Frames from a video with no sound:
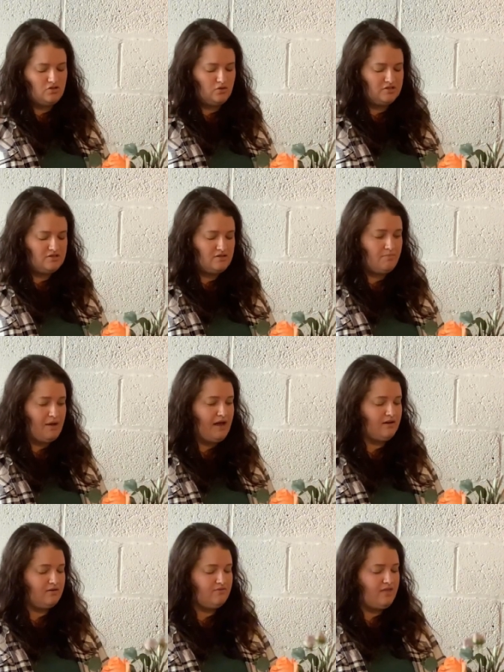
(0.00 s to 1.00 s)
towards the
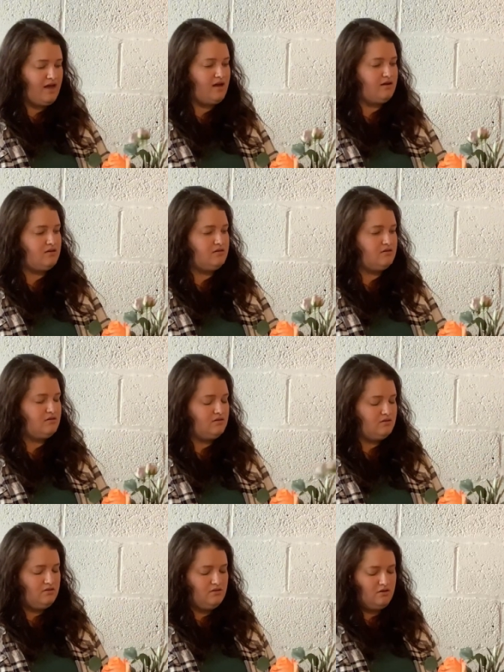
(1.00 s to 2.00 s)
back of that
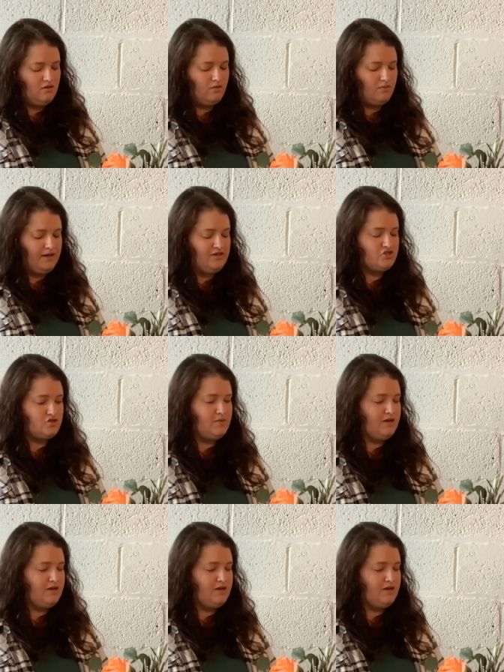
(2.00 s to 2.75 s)
arrangement.